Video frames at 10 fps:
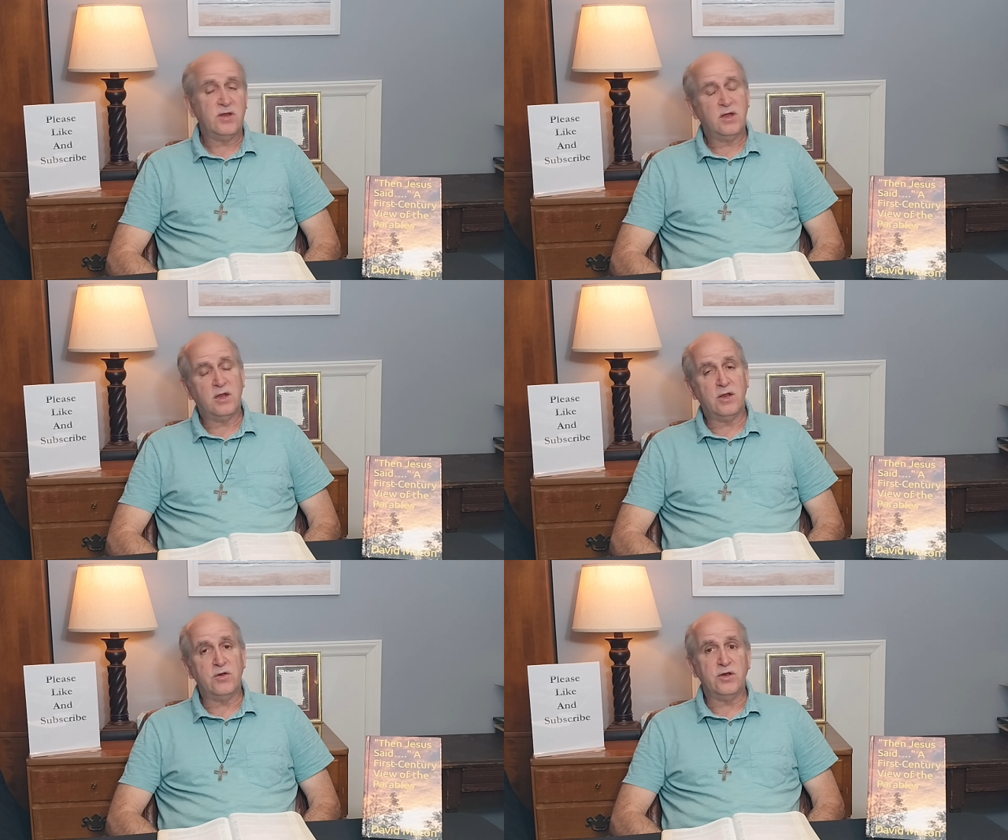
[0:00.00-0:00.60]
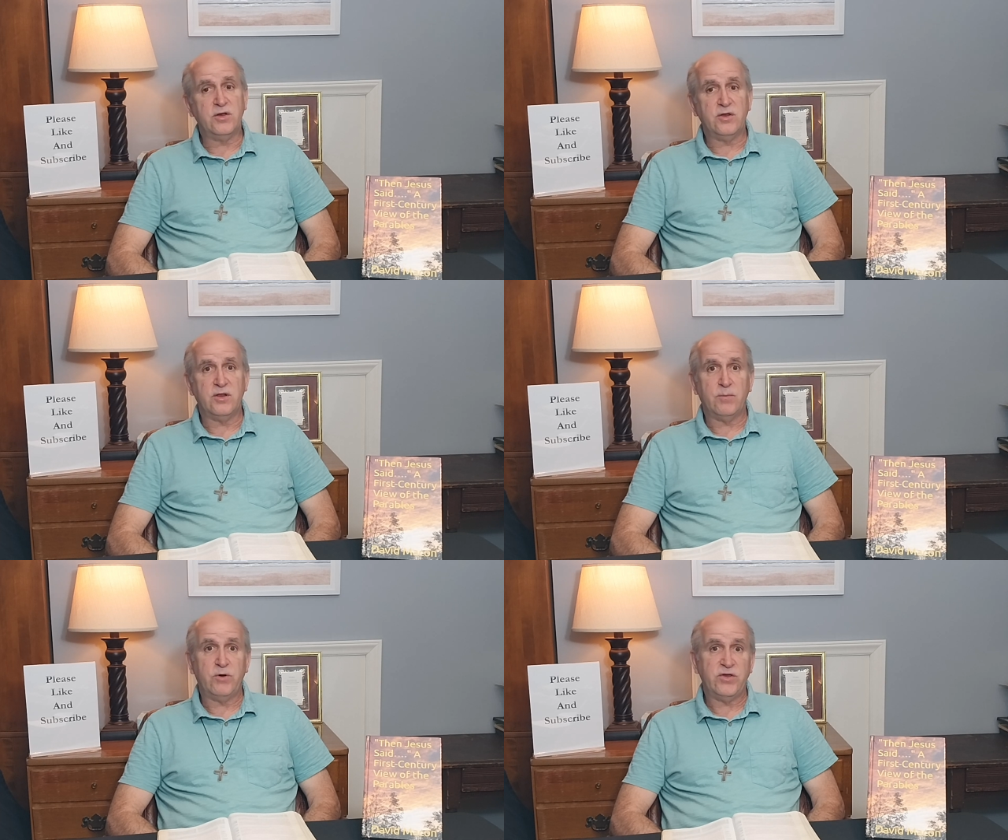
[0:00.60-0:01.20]
Alluding to
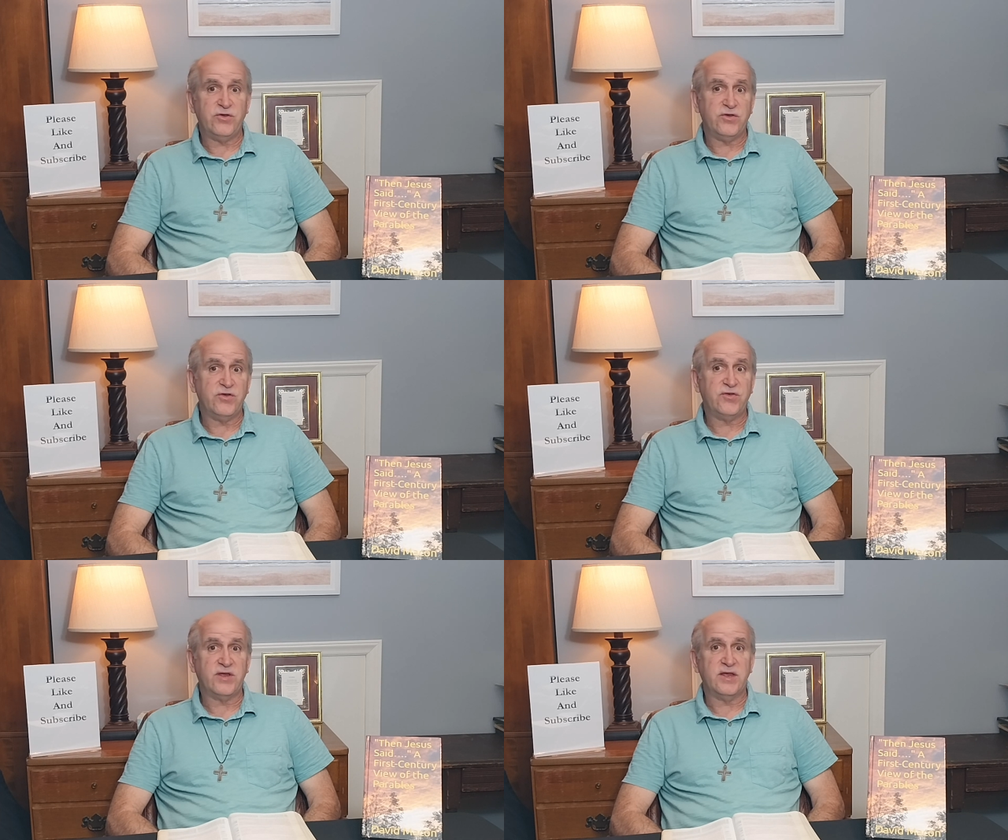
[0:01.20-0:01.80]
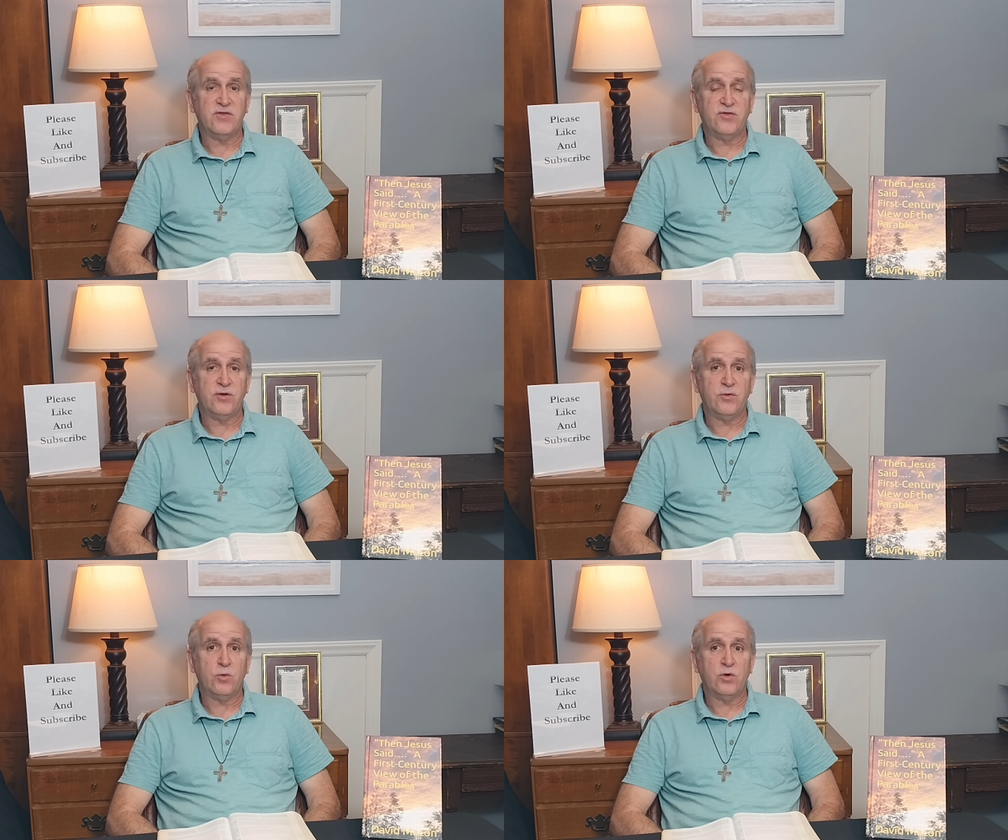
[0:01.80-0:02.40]
their prejudice against
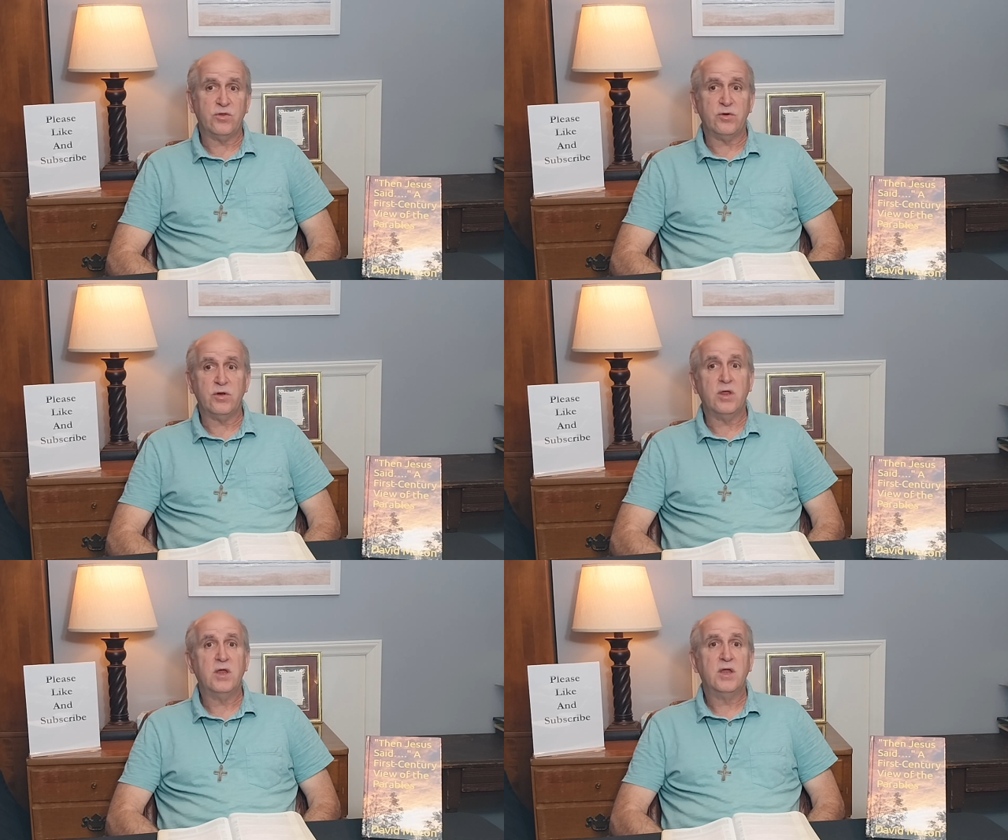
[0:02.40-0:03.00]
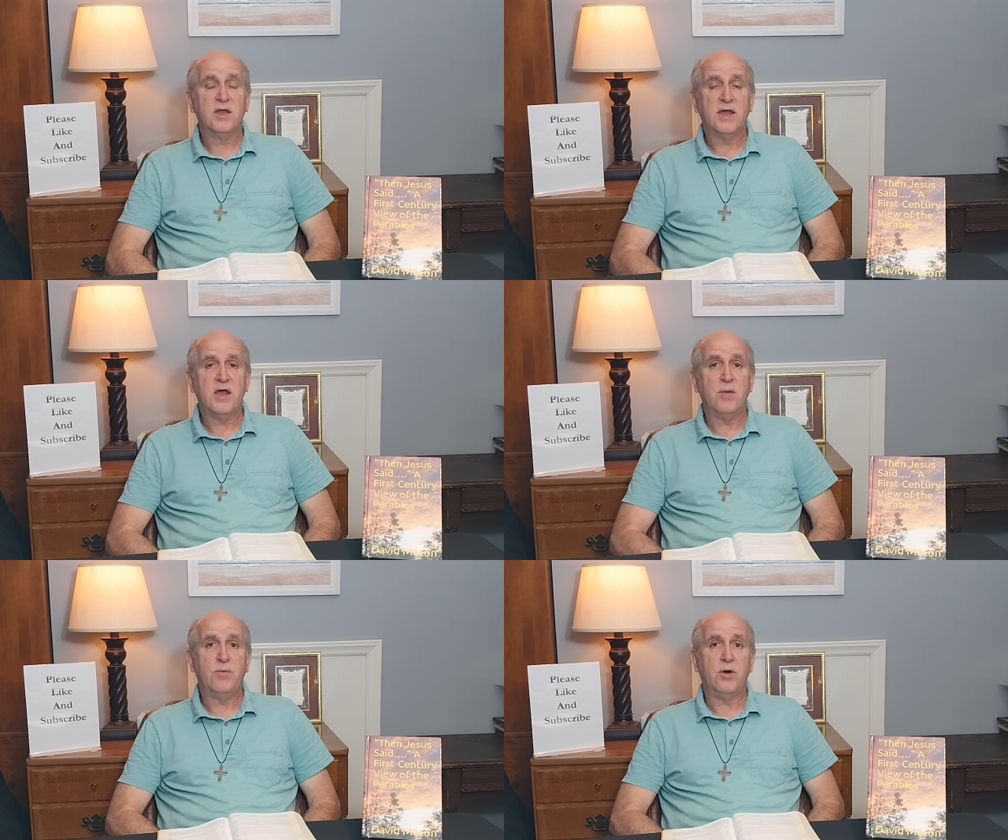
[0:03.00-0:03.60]
their northern
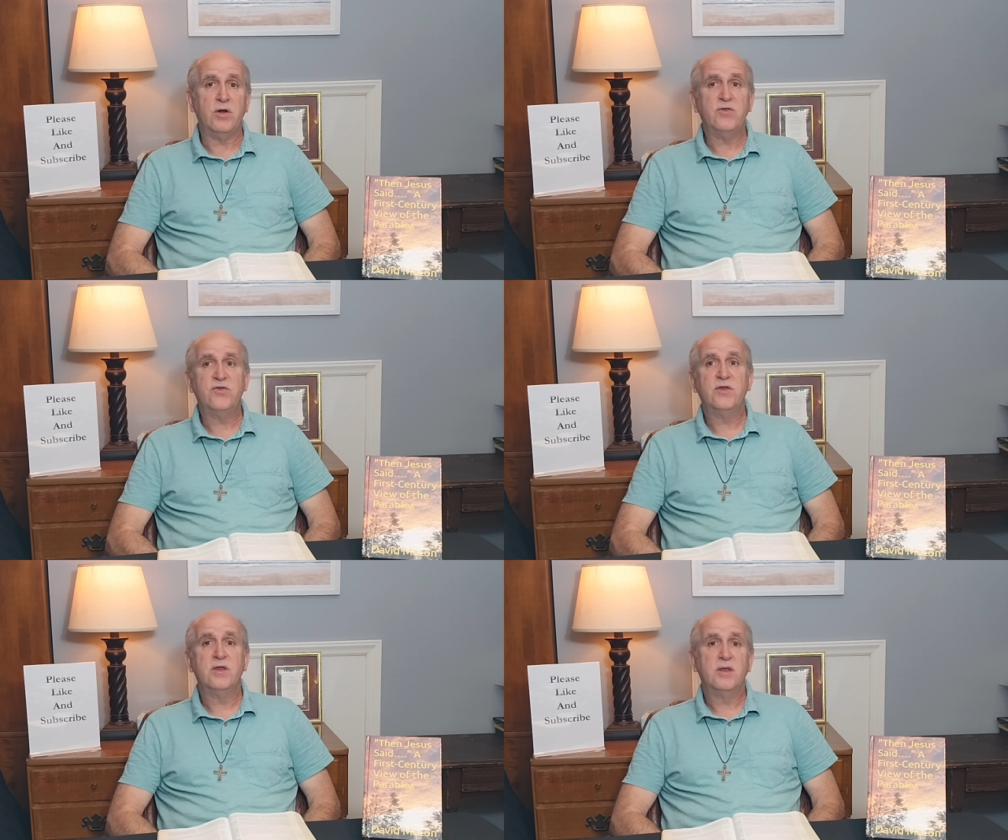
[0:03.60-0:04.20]
counterparts.